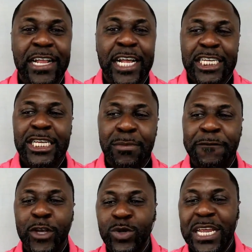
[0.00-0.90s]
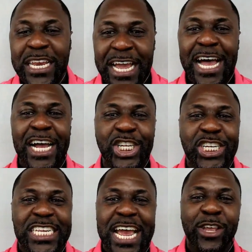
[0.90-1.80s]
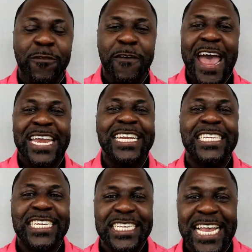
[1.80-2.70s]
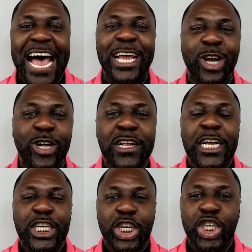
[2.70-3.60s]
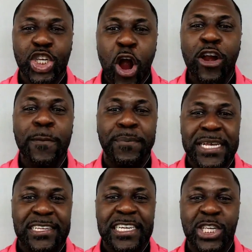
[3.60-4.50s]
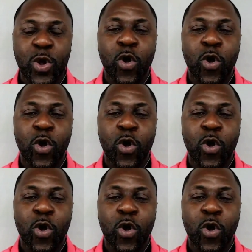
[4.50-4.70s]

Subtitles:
Some of you, the nudge is that you've had this desire to start a business or